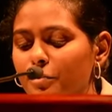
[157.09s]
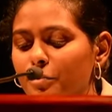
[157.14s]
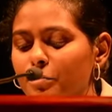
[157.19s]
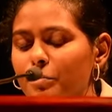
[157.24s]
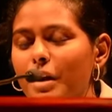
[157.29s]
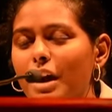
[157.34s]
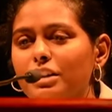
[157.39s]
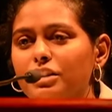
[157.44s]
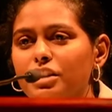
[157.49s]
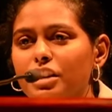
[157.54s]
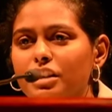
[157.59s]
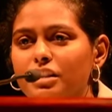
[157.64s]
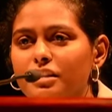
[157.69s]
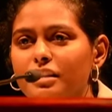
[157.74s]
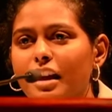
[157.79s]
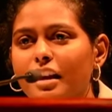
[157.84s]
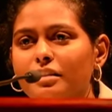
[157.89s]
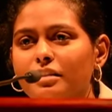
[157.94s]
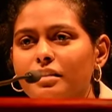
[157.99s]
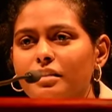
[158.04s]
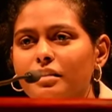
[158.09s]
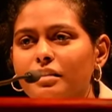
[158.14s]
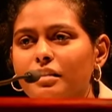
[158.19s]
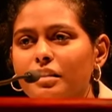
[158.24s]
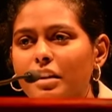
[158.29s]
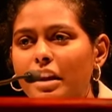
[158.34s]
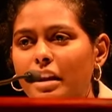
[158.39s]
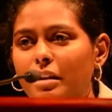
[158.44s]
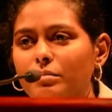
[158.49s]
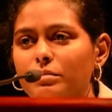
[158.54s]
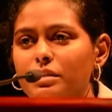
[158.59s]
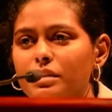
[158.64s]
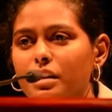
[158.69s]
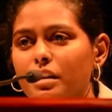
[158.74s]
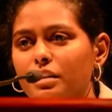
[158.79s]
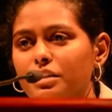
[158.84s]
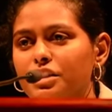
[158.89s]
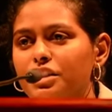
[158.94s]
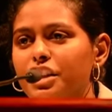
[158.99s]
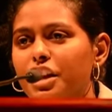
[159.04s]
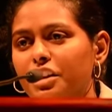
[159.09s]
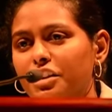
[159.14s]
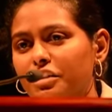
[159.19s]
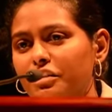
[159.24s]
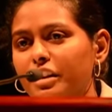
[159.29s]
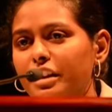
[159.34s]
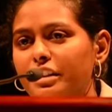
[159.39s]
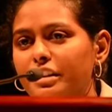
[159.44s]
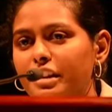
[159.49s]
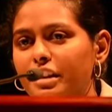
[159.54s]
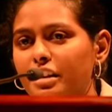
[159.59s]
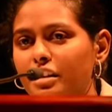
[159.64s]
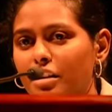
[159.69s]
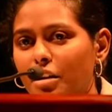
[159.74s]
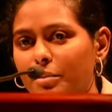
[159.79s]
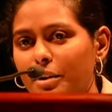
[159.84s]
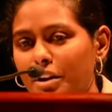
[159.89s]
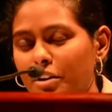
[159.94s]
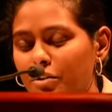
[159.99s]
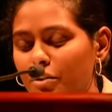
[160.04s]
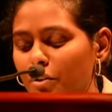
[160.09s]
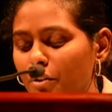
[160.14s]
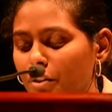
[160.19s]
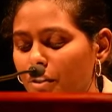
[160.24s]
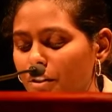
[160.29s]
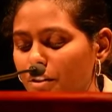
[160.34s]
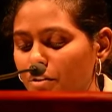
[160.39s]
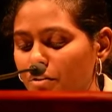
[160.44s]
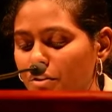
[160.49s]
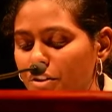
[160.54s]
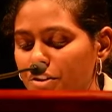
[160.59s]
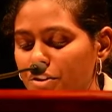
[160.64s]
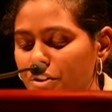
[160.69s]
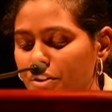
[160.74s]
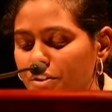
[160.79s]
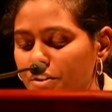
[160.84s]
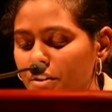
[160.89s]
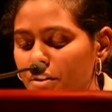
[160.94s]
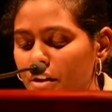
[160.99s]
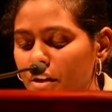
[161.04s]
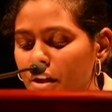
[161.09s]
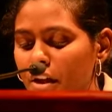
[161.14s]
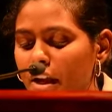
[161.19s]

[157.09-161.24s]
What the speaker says: measures that aim to generate economic growth in the region.